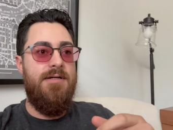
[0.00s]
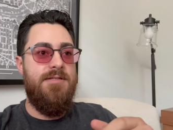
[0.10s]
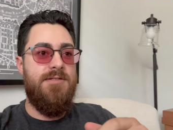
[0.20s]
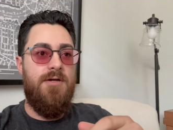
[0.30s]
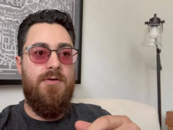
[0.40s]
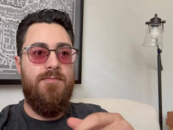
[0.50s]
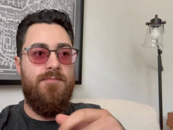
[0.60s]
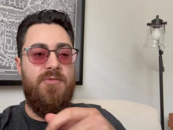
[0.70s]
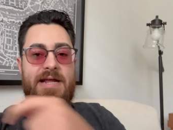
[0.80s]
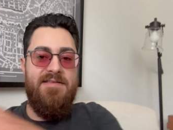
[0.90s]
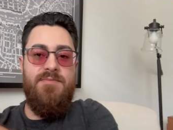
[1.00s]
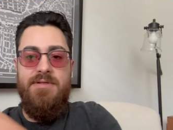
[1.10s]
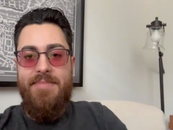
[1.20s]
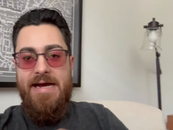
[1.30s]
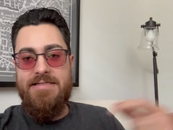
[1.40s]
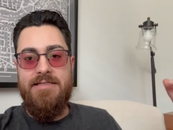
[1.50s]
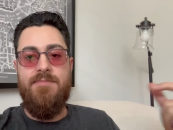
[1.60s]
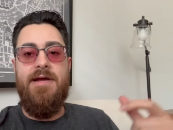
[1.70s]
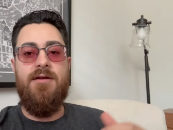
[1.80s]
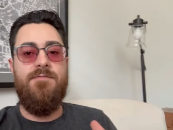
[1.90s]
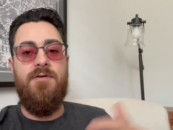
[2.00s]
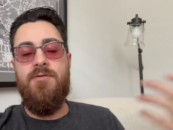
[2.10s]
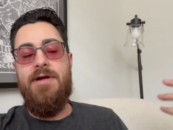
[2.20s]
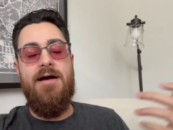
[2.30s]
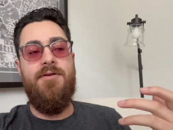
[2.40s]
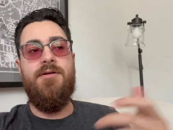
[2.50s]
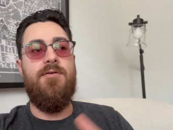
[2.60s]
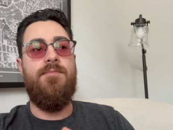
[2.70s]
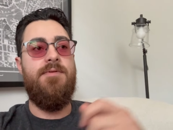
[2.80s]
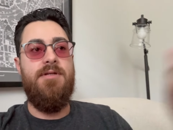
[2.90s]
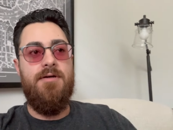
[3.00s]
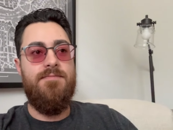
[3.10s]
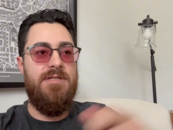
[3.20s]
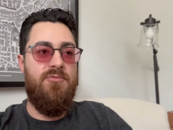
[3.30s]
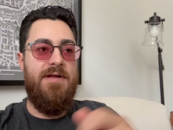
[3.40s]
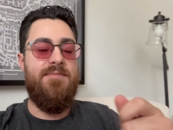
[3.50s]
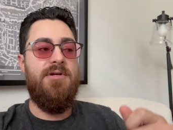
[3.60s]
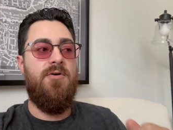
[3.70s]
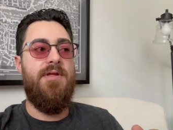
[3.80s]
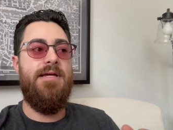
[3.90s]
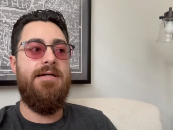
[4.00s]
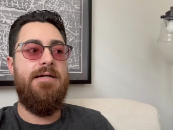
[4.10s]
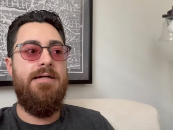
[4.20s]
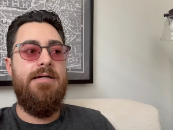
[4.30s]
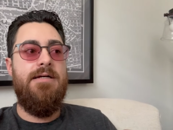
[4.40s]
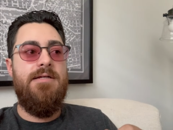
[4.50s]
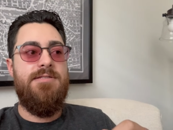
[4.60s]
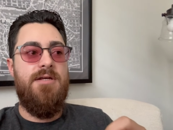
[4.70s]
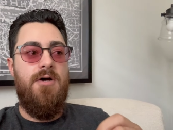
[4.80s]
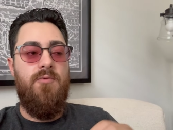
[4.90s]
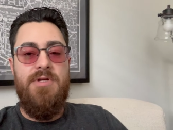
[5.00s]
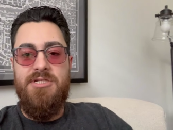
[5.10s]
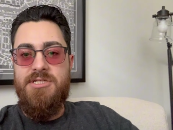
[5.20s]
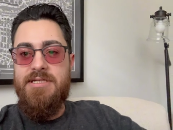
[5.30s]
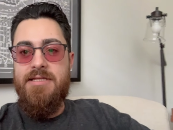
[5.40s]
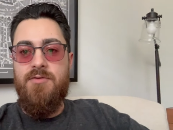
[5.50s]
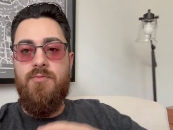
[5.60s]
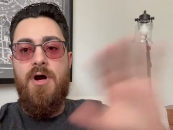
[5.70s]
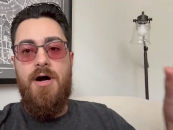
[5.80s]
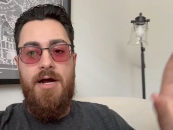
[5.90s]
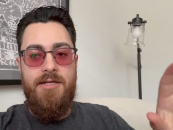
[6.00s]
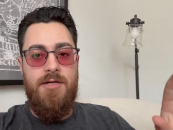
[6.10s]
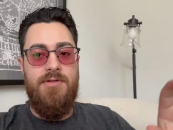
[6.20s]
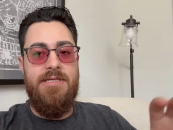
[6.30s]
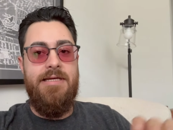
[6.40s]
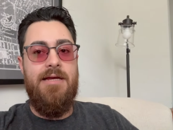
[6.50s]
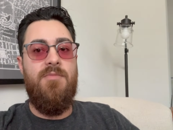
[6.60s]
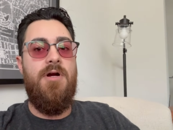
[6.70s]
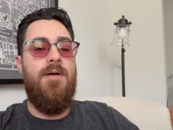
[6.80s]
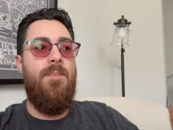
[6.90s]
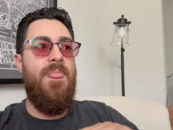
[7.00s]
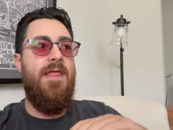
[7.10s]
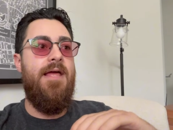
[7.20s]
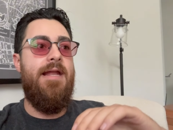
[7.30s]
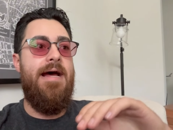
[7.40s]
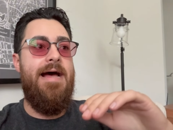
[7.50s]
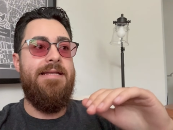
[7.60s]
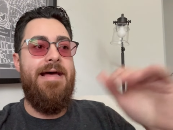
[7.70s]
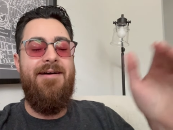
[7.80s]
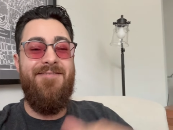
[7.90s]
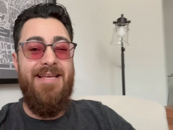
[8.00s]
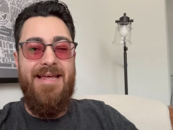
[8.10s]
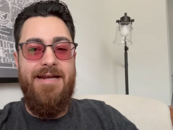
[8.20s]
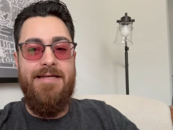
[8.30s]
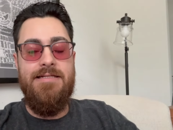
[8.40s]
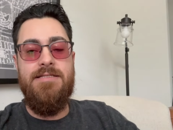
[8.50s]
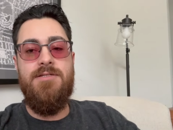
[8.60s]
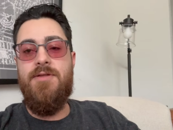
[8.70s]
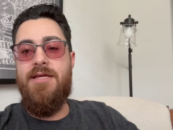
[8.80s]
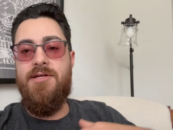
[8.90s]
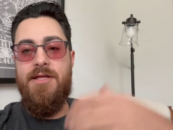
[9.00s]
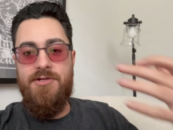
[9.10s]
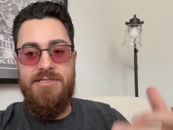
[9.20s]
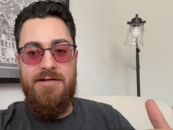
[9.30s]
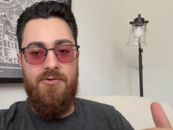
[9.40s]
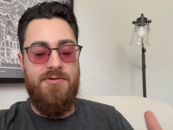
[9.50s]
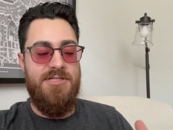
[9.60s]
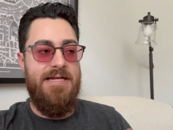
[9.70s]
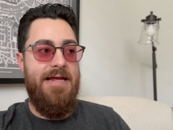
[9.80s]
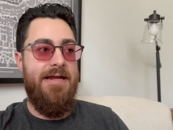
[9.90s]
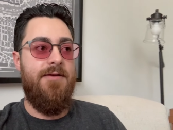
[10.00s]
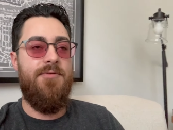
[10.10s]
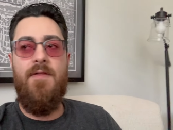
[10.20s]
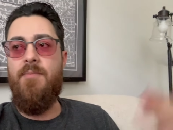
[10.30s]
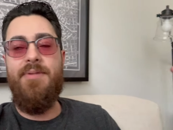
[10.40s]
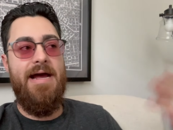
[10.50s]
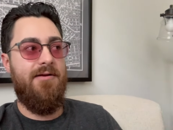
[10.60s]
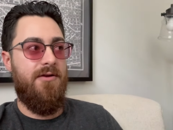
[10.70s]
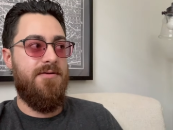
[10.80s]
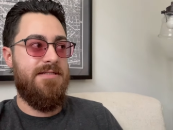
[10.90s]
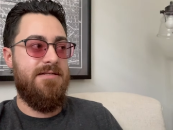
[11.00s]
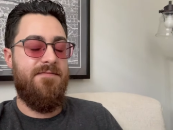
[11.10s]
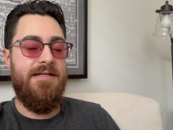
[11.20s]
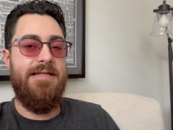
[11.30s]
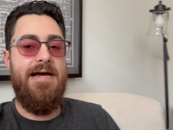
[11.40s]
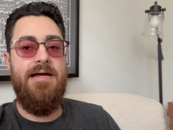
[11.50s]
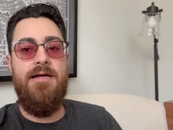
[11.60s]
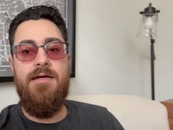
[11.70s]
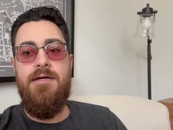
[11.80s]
So we'd have to be passing the microphone around or, you know, someone had to be holding it. So we just did the raw audio with the camera and I had to heavily edit it so that you could understand what we were saying with all the background noise and stuff like that.